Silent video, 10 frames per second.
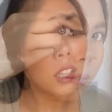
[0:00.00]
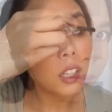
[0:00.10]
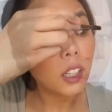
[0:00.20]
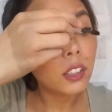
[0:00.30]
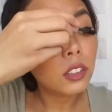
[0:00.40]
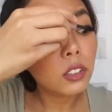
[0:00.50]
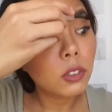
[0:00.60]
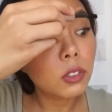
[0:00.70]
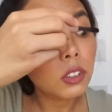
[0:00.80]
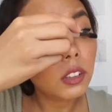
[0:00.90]
I
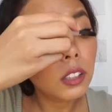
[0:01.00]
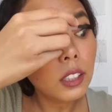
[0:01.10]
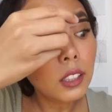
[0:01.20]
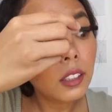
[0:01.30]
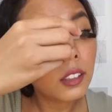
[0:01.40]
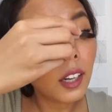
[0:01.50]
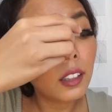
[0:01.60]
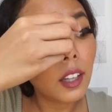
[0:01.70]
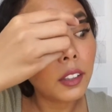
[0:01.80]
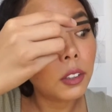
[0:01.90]
don't need an
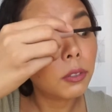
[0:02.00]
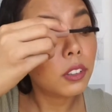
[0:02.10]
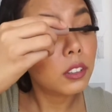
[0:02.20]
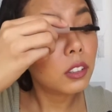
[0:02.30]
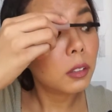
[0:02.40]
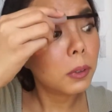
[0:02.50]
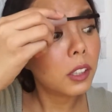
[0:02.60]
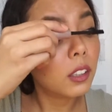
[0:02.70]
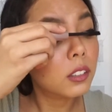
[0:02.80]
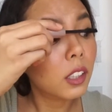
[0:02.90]
eyeliner for this look
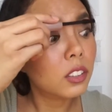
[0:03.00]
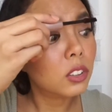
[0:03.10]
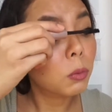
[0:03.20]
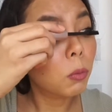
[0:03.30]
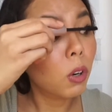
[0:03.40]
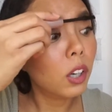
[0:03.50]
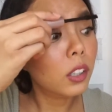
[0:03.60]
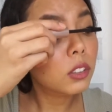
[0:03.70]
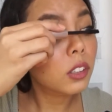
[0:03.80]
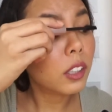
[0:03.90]
because I just
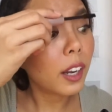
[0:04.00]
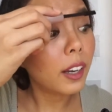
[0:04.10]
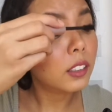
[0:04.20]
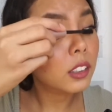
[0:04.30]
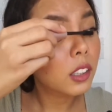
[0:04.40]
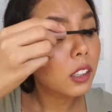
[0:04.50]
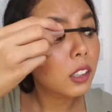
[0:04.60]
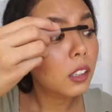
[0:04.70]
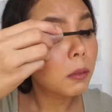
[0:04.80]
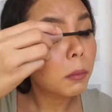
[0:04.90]
want to enhance
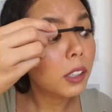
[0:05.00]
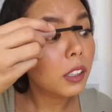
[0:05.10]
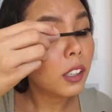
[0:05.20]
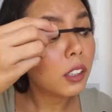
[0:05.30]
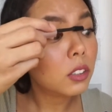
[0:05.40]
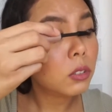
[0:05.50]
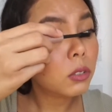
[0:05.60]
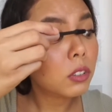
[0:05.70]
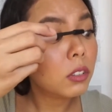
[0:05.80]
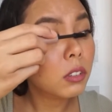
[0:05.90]
my
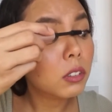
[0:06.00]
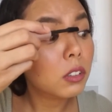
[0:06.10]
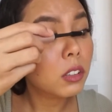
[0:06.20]
natural